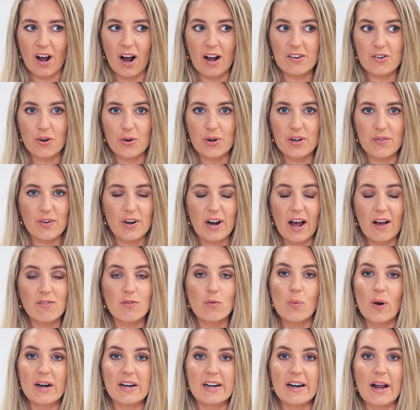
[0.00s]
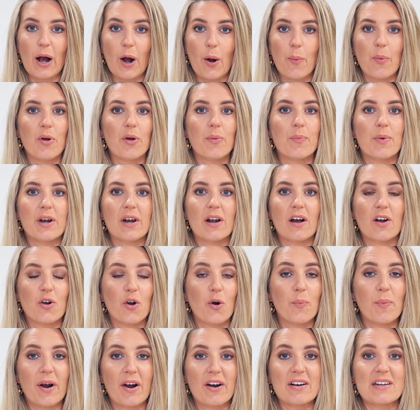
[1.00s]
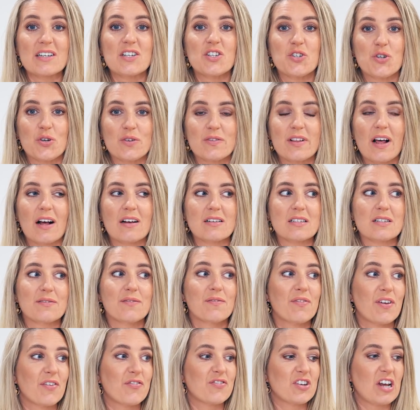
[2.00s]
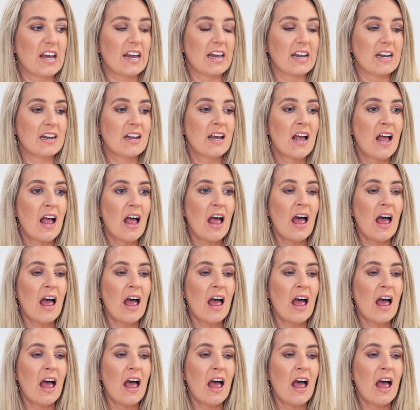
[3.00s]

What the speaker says: I don't even have a wedding album and I got married in 2015.